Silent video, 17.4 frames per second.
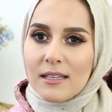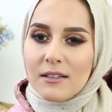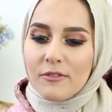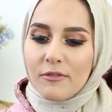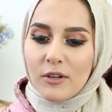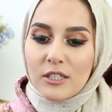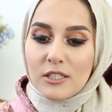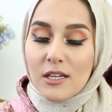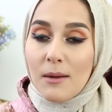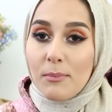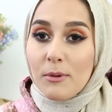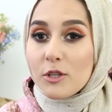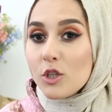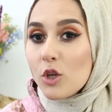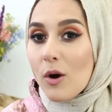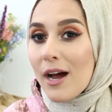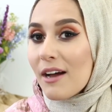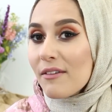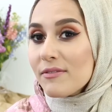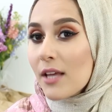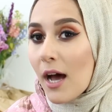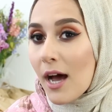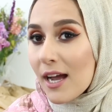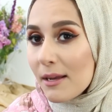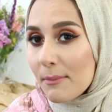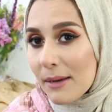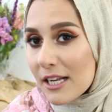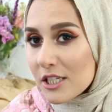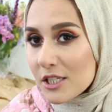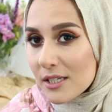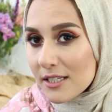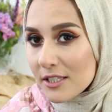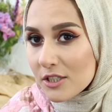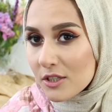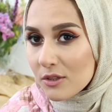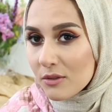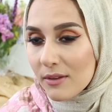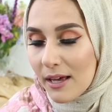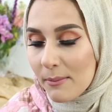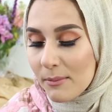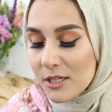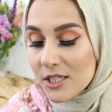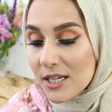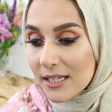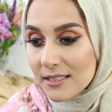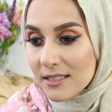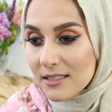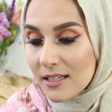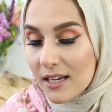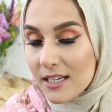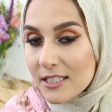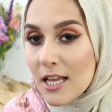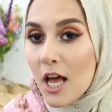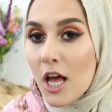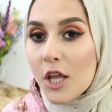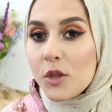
for example, not have time actually to do that much exercise,